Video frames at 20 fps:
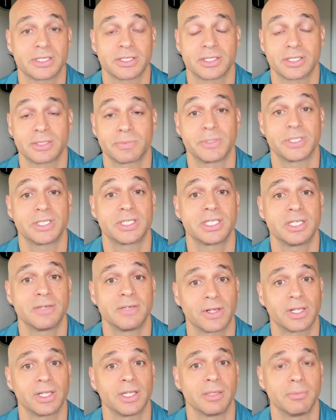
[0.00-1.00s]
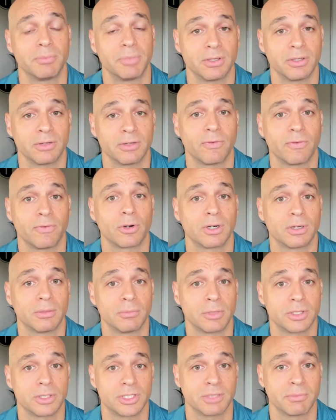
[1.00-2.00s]
specifically built for
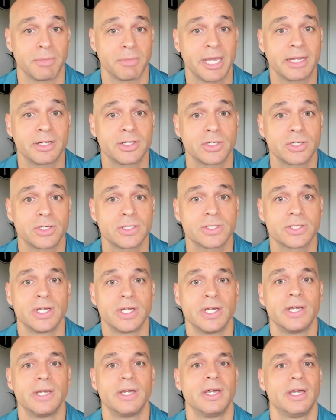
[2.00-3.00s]
emerging managers.